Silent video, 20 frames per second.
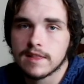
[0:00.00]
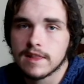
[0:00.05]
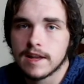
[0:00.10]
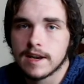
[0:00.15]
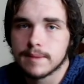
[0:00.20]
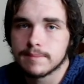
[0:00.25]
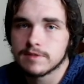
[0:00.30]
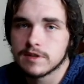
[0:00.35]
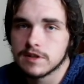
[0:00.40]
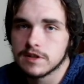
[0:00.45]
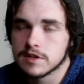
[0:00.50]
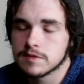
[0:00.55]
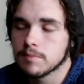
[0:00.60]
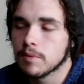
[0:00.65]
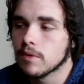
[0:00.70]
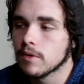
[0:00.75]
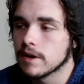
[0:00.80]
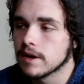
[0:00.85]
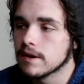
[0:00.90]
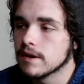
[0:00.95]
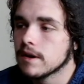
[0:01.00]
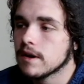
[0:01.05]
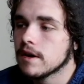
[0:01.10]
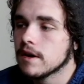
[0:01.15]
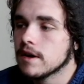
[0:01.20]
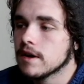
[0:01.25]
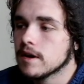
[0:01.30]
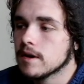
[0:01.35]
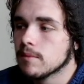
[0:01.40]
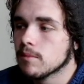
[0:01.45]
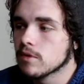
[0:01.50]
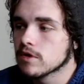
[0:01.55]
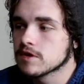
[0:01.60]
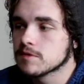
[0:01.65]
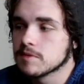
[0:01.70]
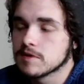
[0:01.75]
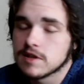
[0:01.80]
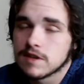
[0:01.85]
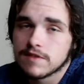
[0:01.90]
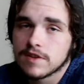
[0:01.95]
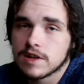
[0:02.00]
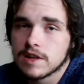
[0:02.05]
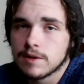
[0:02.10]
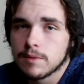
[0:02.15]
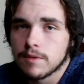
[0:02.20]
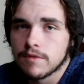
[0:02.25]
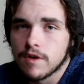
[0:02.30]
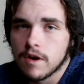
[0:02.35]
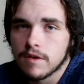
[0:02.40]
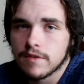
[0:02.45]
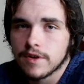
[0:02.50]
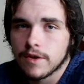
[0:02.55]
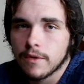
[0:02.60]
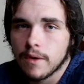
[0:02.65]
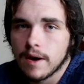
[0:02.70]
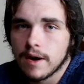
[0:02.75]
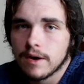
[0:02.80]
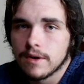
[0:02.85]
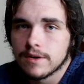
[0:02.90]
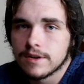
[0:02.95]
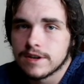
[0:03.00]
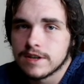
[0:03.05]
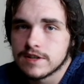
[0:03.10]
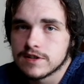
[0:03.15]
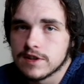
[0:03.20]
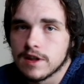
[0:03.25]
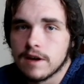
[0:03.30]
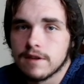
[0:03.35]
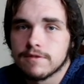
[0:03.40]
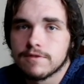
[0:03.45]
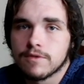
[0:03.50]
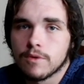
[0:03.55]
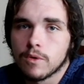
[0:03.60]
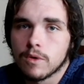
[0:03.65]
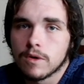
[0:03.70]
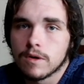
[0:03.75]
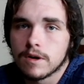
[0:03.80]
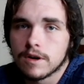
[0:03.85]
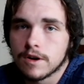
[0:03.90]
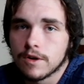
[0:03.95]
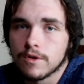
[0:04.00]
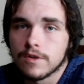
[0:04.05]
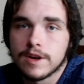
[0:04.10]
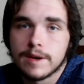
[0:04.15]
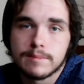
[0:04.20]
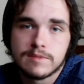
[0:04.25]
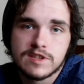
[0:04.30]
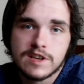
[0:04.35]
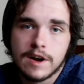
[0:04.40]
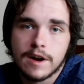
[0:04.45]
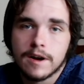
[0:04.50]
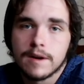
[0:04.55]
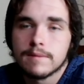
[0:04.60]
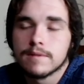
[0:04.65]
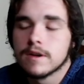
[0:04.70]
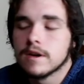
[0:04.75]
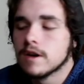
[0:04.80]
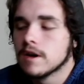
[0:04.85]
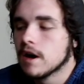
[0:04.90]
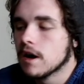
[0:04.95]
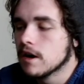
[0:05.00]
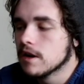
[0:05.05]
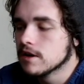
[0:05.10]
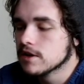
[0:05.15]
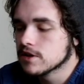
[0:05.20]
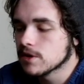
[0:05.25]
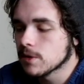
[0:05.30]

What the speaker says: up to this point, more specifically revolving around his love for a girl named Sarah. So we